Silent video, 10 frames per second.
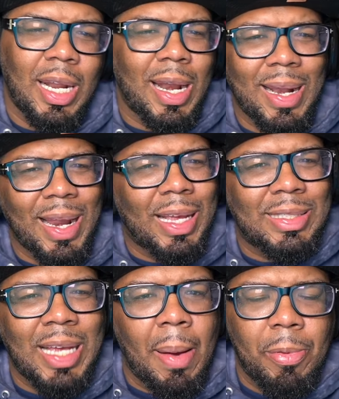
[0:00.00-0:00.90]
not like a
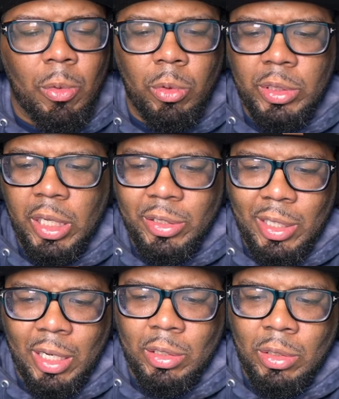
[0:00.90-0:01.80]
top of the
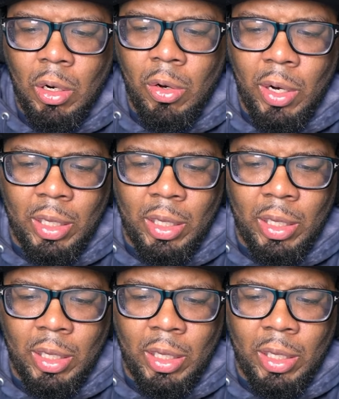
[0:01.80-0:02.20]
rotation kind of starter.